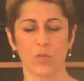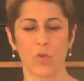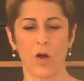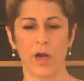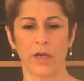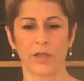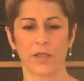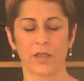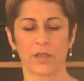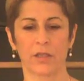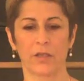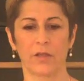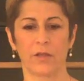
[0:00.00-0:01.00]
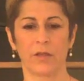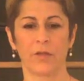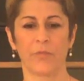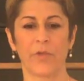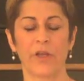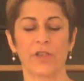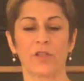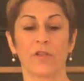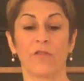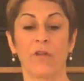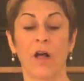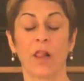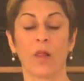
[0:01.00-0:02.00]
watch as the
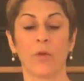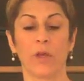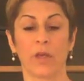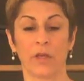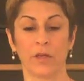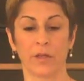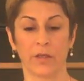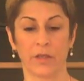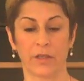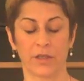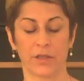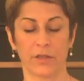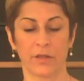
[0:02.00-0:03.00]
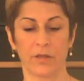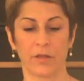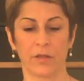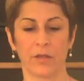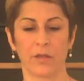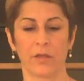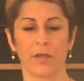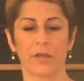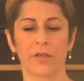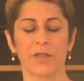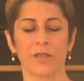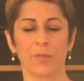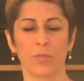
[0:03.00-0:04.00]
following inhalation
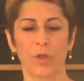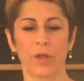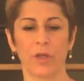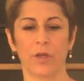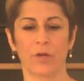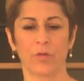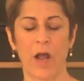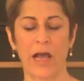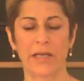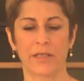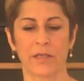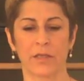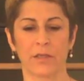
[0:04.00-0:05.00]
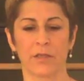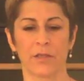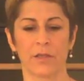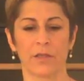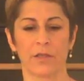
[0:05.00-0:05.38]
simply arises,